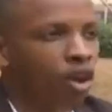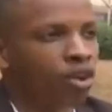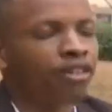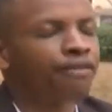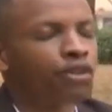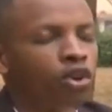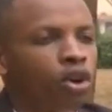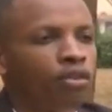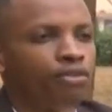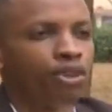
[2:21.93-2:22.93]
in view
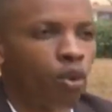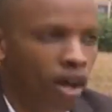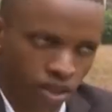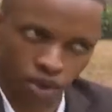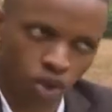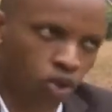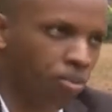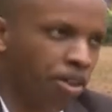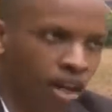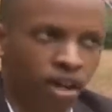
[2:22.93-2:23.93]
of the world
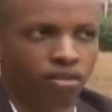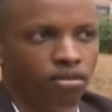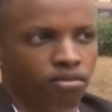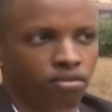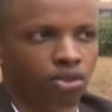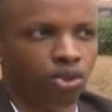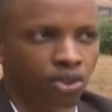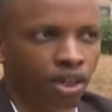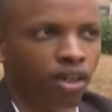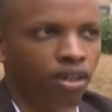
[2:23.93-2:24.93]
economy now,
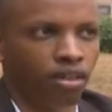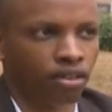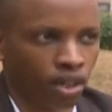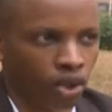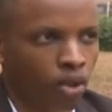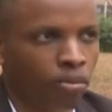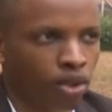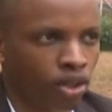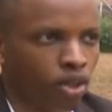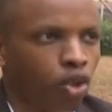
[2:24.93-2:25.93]
today, the
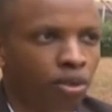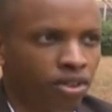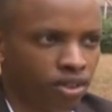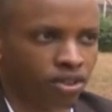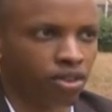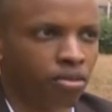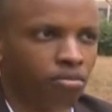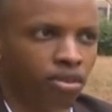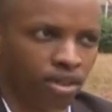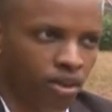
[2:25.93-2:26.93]
global economic system
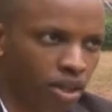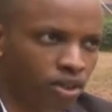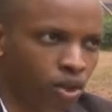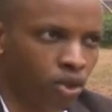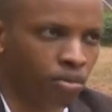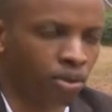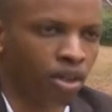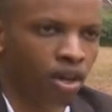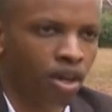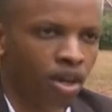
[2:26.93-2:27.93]
and the world economy,
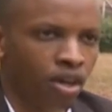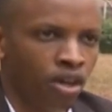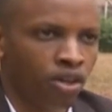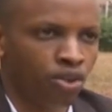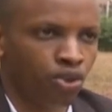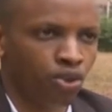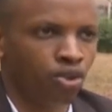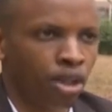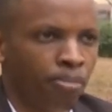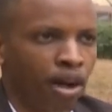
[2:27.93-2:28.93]

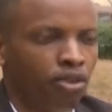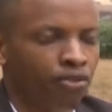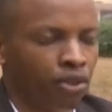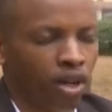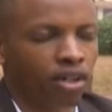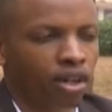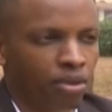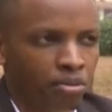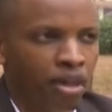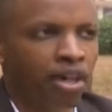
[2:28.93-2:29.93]
should the Bank of Uganda
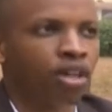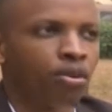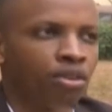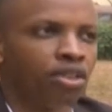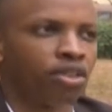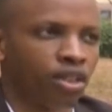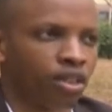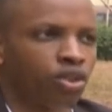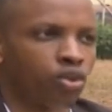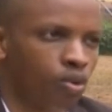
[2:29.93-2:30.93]
remain with the
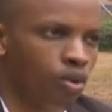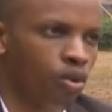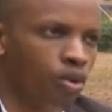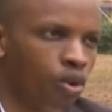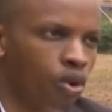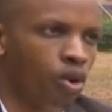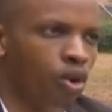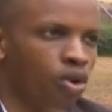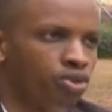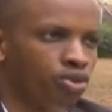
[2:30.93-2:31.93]
status quo,
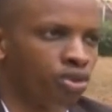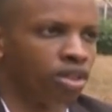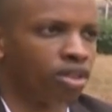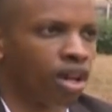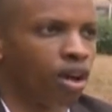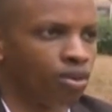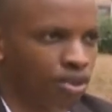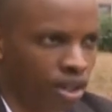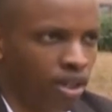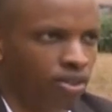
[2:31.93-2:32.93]
or should it now
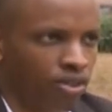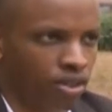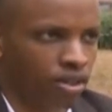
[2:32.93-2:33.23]
change?